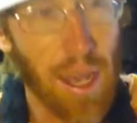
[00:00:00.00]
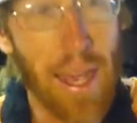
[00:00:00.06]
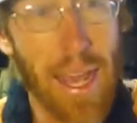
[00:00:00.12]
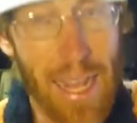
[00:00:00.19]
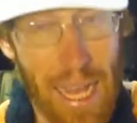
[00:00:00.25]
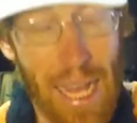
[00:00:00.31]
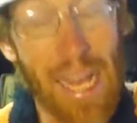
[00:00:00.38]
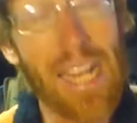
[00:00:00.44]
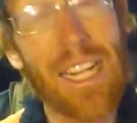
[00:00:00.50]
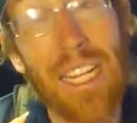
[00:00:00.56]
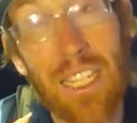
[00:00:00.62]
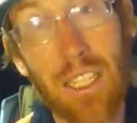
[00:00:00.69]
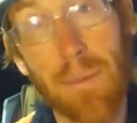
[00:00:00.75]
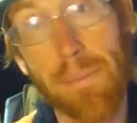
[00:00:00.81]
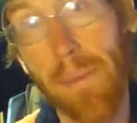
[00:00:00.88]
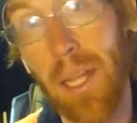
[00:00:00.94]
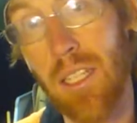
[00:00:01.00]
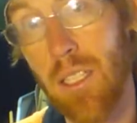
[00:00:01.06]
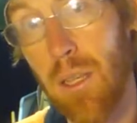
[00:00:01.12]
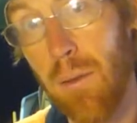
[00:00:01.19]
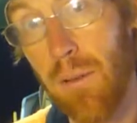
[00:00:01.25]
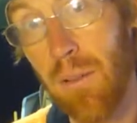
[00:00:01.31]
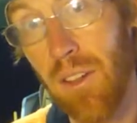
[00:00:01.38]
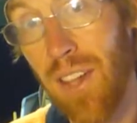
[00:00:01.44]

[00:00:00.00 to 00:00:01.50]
It is meant to,